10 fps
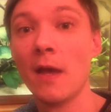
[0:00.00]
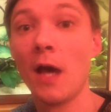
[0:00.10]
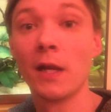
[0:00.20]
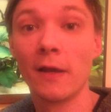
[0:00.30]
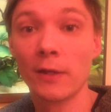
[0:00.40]

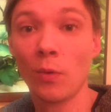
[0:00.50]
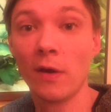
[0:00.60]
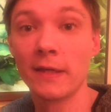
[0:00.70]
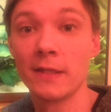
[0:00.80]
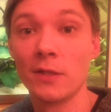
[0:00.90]
Unlike what
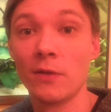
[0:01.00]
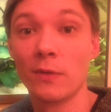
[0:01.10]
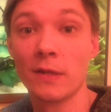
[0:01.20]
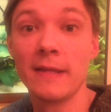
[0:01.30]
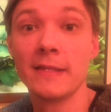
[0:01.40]
I could
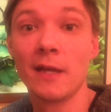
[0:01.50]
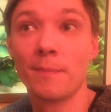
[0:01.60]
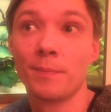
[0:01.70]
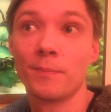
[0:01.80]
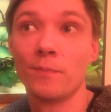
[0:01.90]
do, I ended
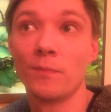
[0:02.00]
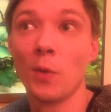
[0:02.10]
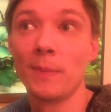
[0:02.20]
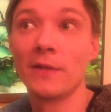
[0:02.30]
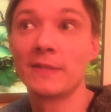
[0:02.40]
up
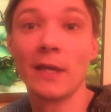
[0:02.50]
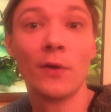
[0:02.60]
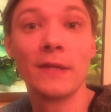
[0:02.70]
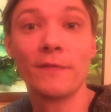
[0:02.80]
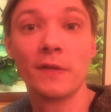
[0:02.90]
not being able to get
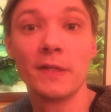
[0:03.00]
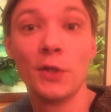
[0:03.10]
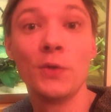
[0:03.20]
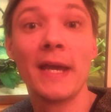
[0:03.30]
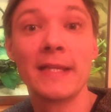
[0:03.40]
on it for
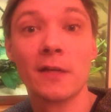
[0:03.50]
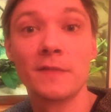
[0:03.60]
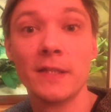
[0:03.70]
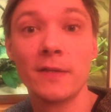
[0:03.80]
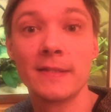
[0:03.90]
2 days
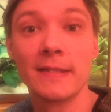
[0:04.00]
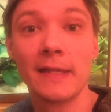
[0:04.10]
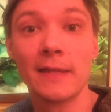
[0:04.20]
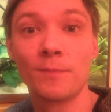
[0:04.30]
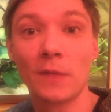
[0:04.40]
after noticing
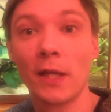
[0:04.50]
it,